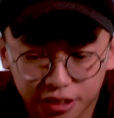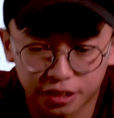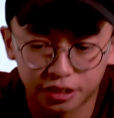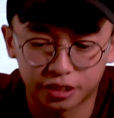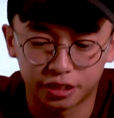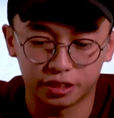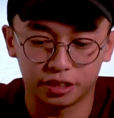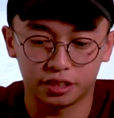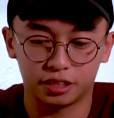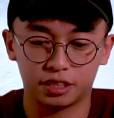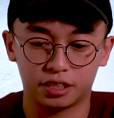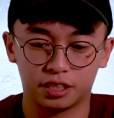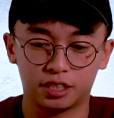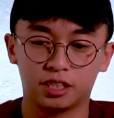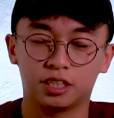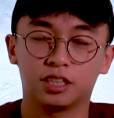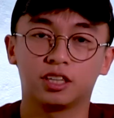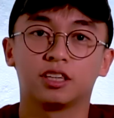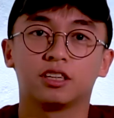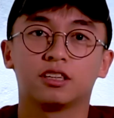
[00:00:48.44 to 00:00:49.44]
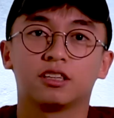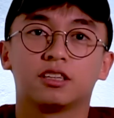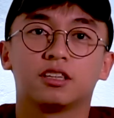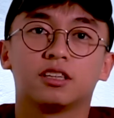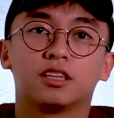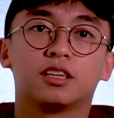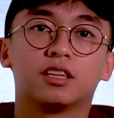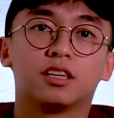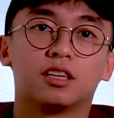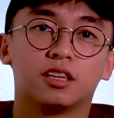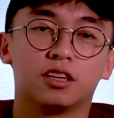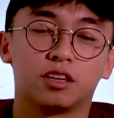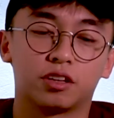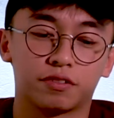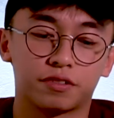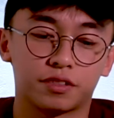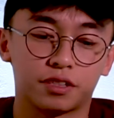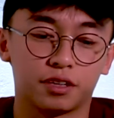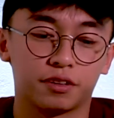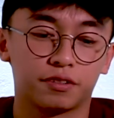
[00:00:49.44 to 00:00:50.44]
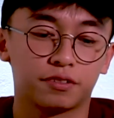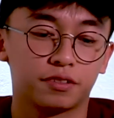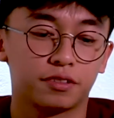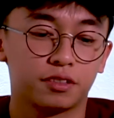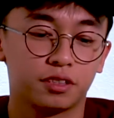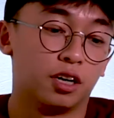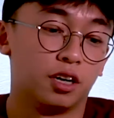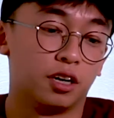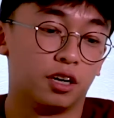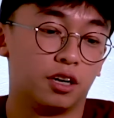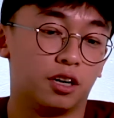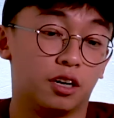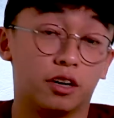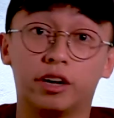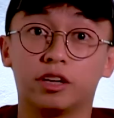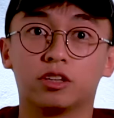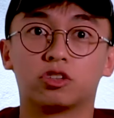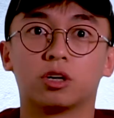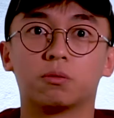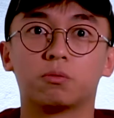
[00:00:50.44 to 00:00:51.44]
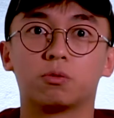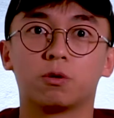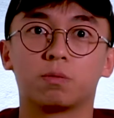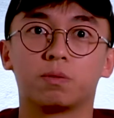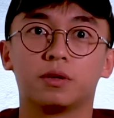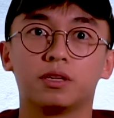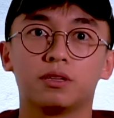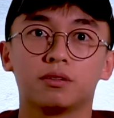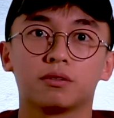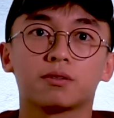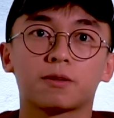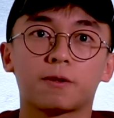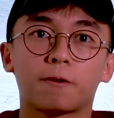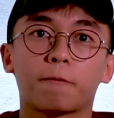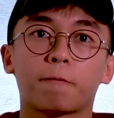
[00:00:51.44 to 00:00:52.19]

Alright, a lot of stuff. Alright, drum roll please.